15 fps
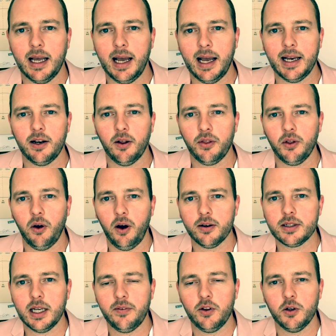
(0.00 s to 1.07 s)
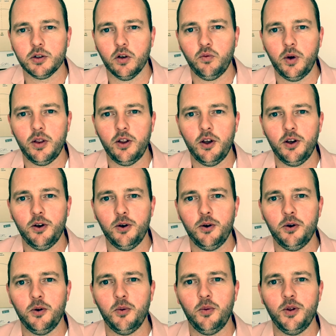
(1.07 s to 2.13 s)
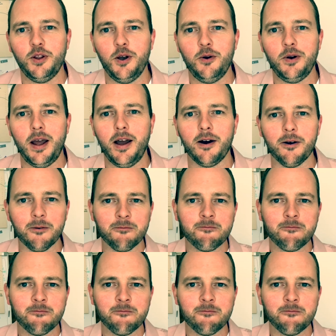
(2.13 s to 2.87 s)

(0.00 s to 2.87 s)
and I thought I'd cover those off with you with you now.